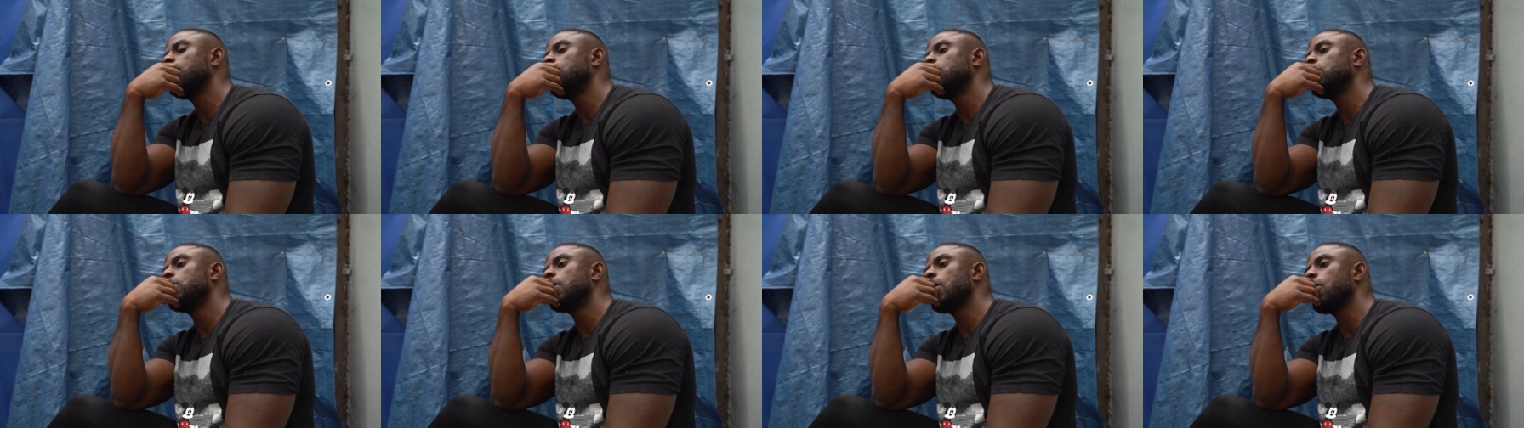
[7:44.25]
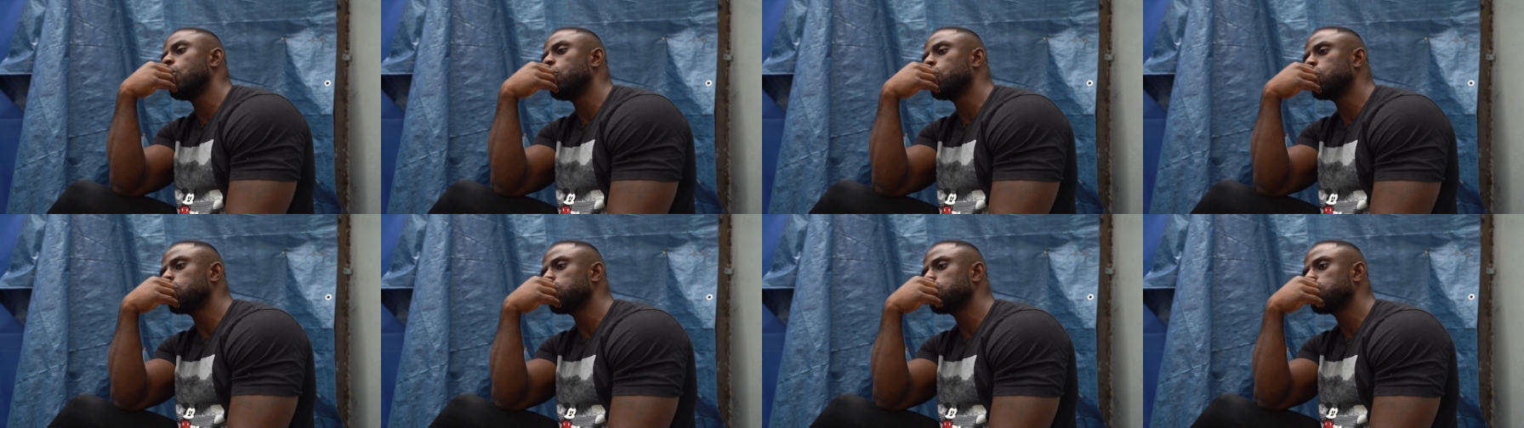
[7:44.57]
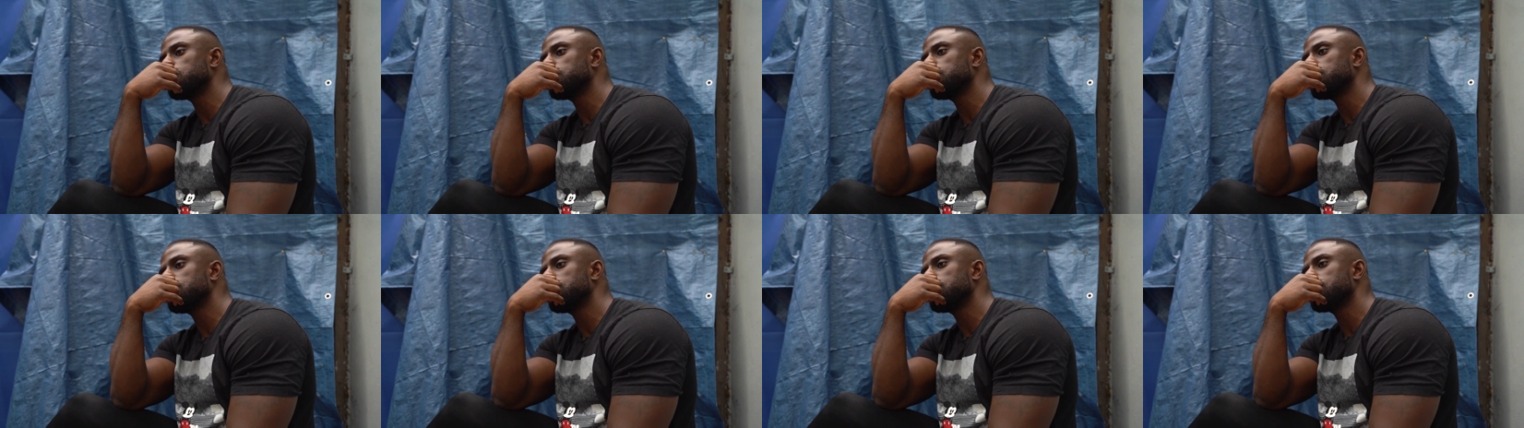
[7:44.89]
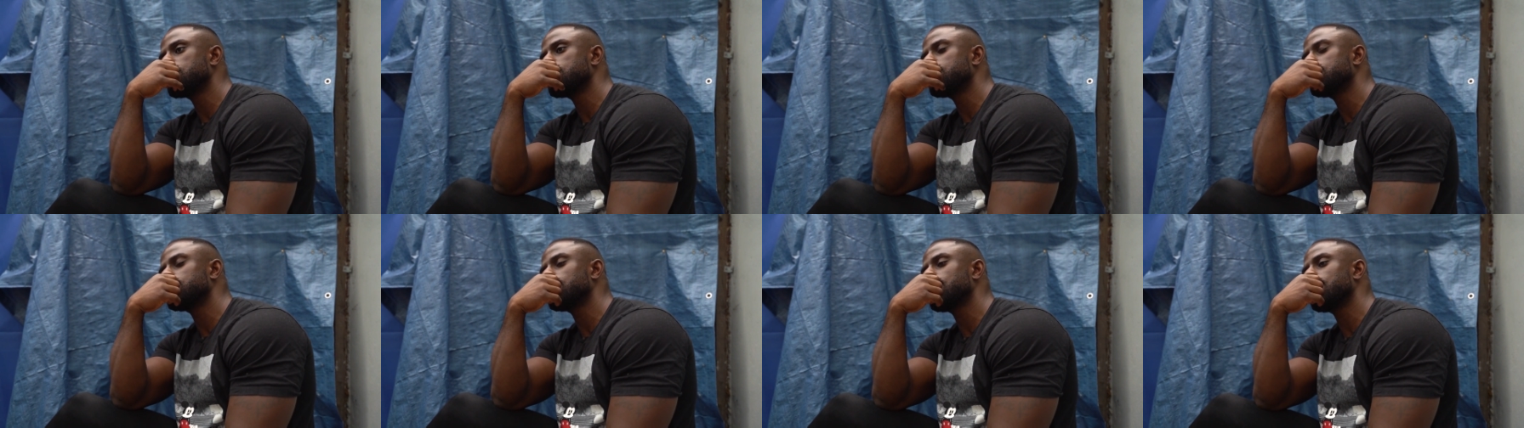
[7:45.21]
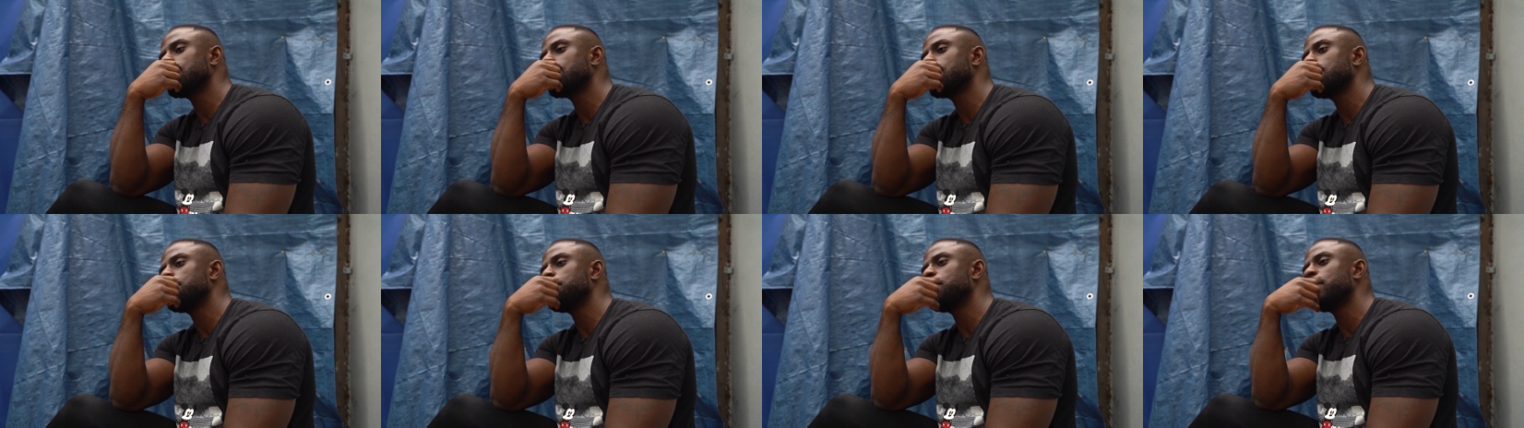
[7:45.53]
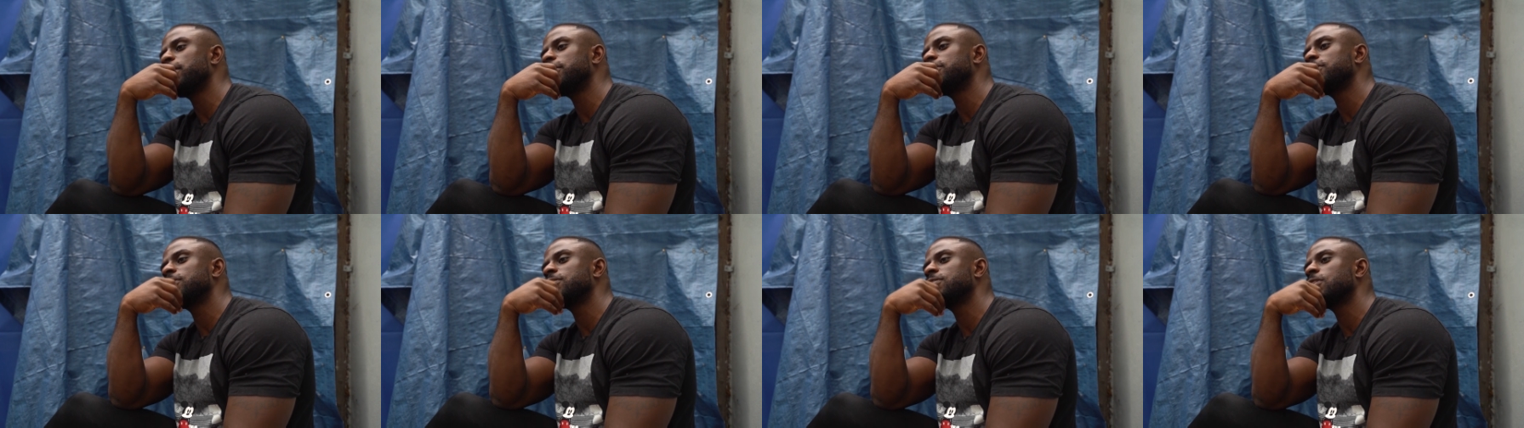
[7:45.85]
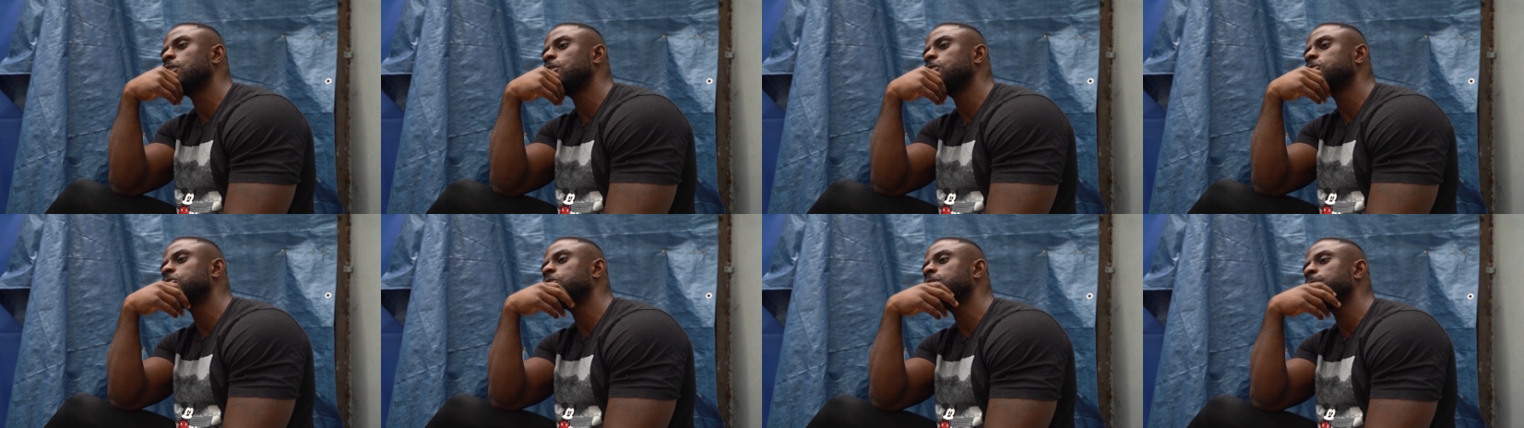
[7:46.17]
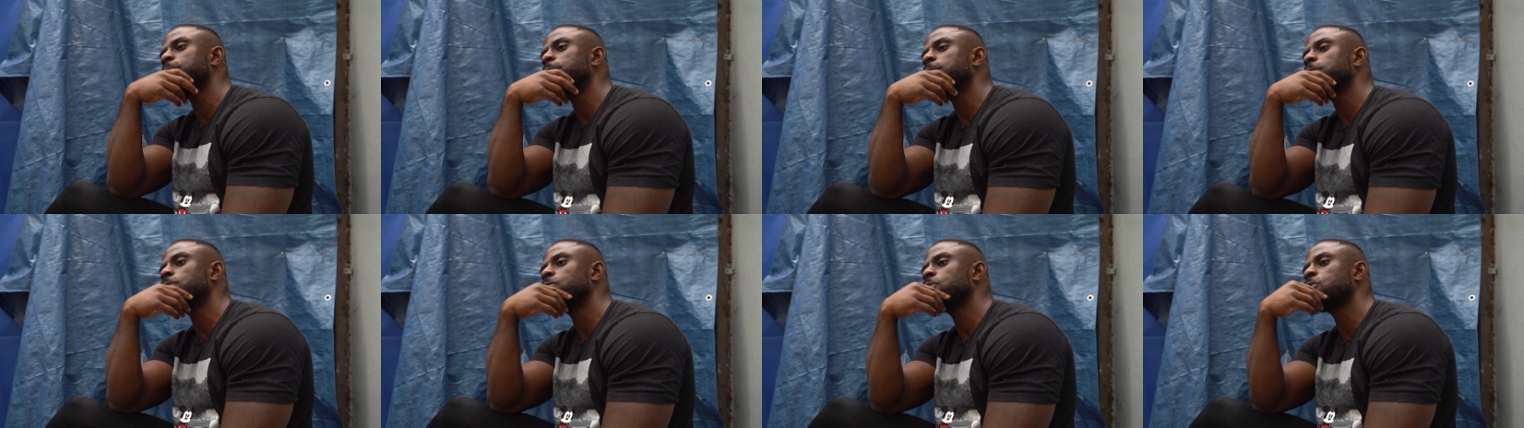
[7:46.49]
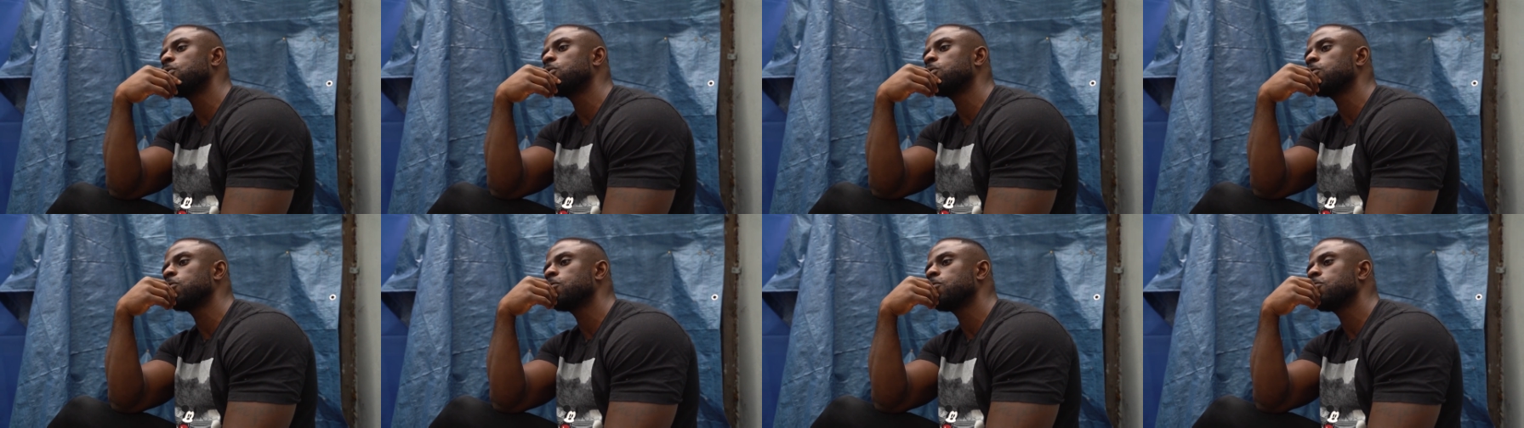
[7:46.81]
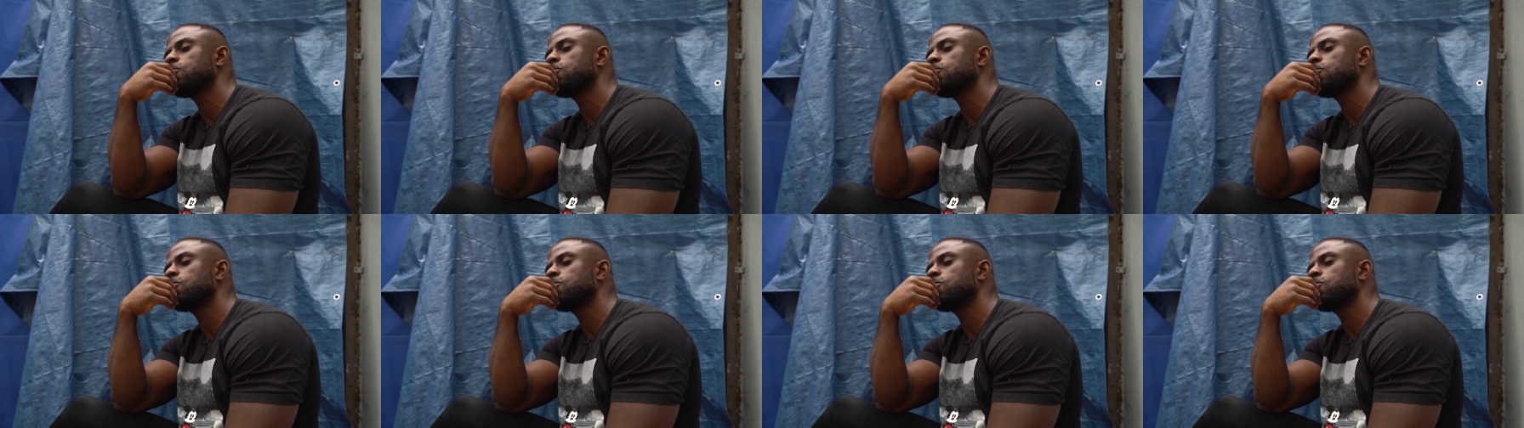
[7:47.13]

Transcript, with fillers: and look at Ogun because I Ogun. Could imagine it's a lot cheaper in Ogun.